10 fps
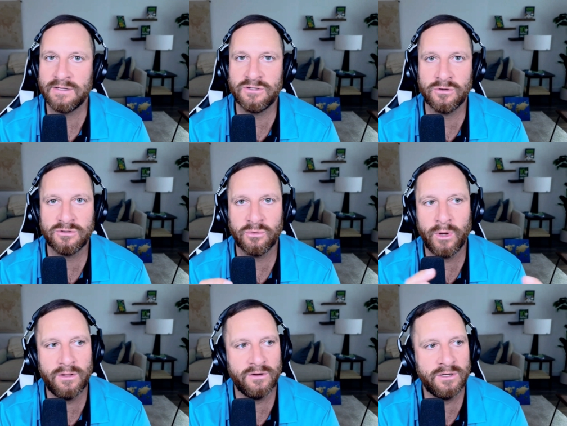So, so
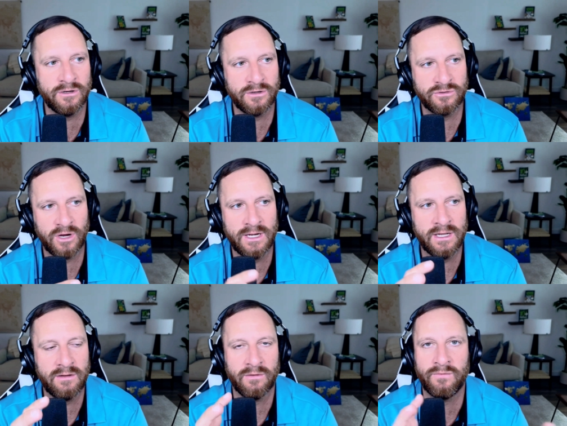whether you're trying to
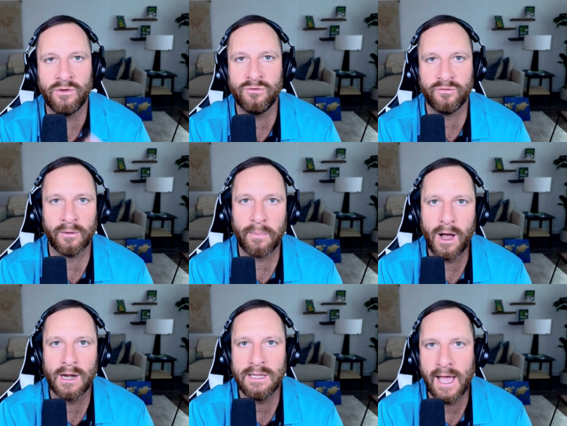get reviews for a
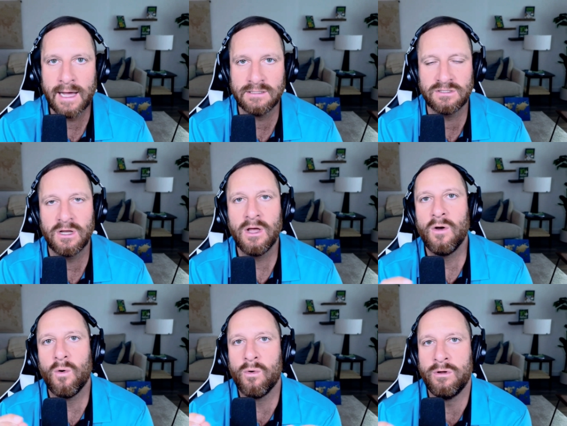podcast
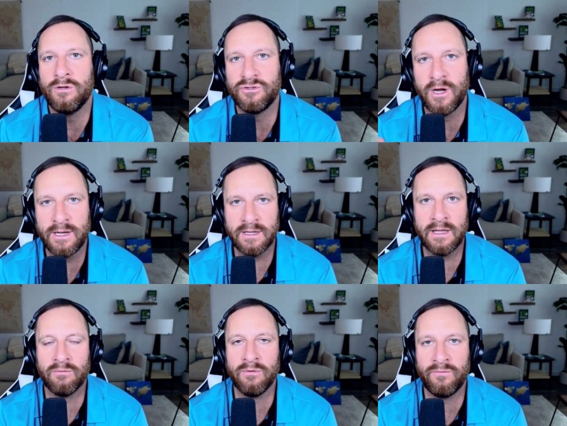or you're trying to
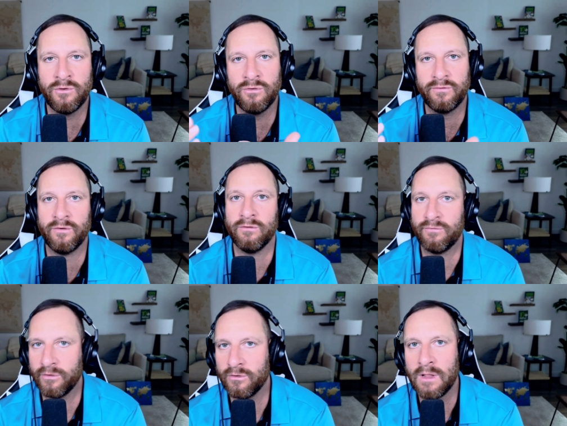get reviews for a
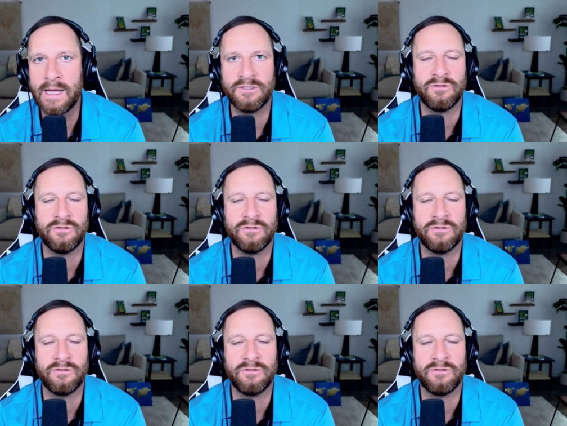fertilizer